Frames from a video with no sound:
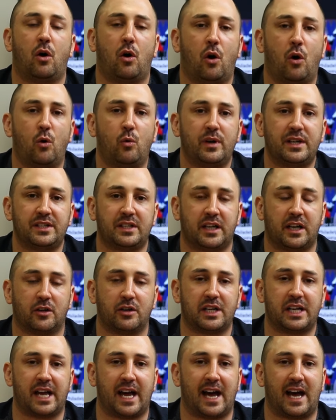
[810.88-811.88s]
Always
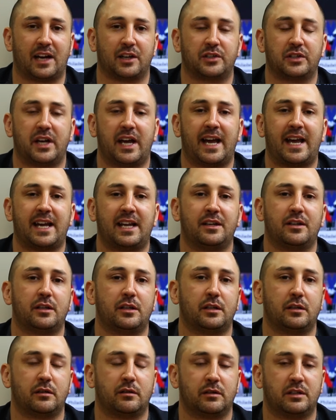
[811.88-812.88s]
carry cash. And
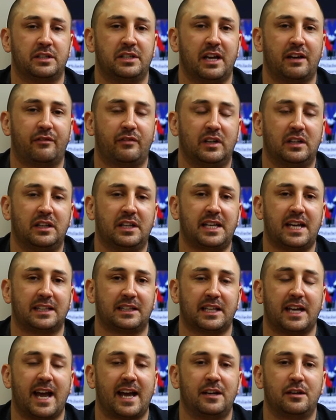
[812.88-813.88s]
definitely
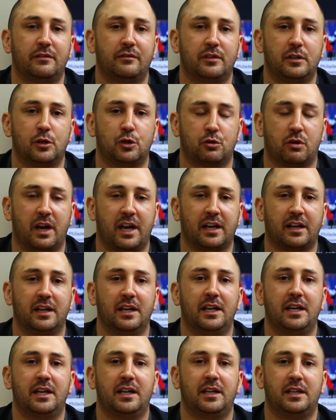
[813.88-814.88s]
at the end of your trek,
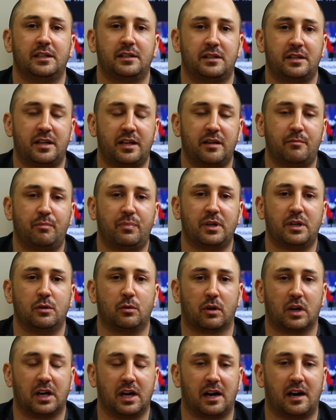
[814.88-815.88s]
tip
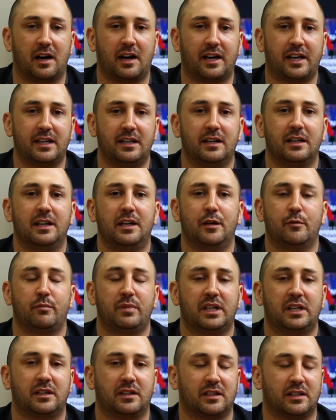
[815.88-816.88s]
your guide
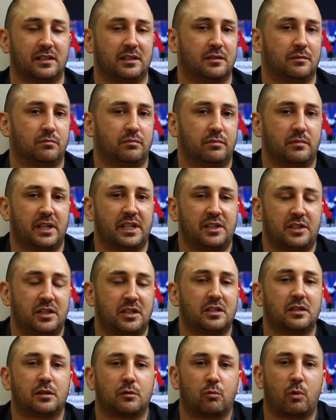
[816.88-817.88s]
because it's
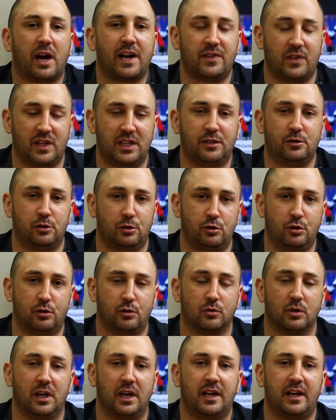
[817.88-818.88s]
just the right thing to
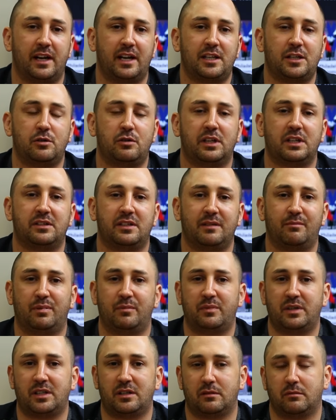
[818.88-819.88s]
do. And you can tip
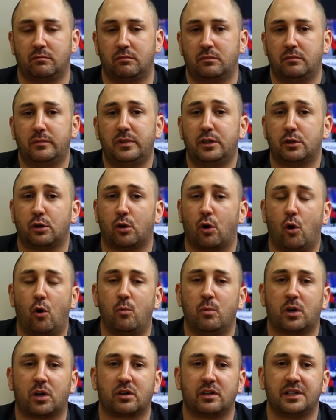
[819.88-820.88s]
them in your
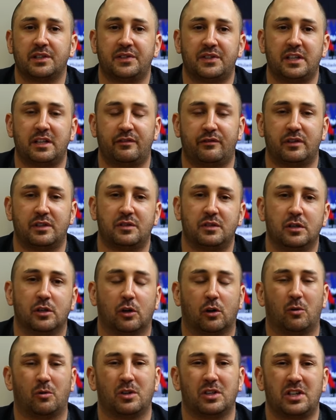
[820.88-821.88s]
home currency if it's
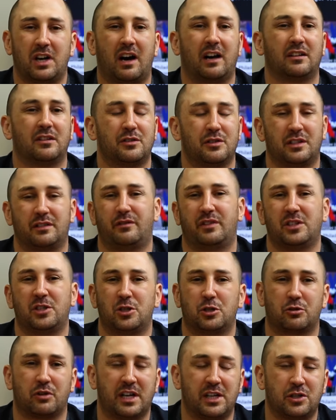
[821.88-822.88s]
euro or dollars, if it's
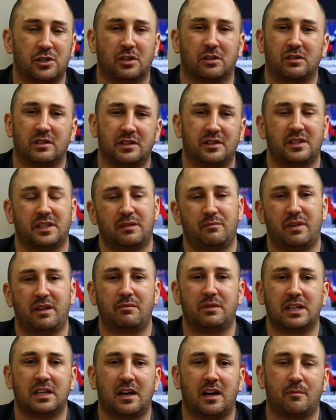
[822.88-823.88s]
strange currency,
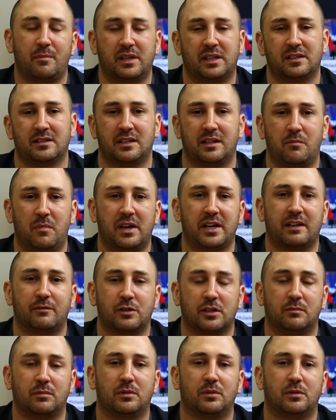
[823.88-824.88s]
maybe not because they might have
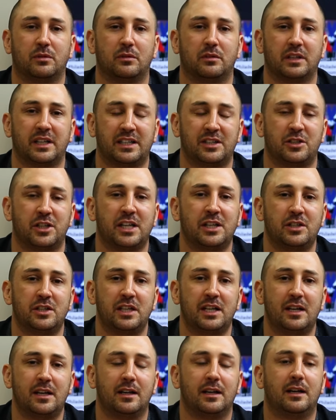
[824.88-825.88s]
trouble
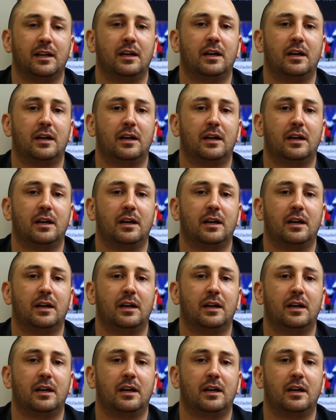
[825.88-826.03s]
exchanging it,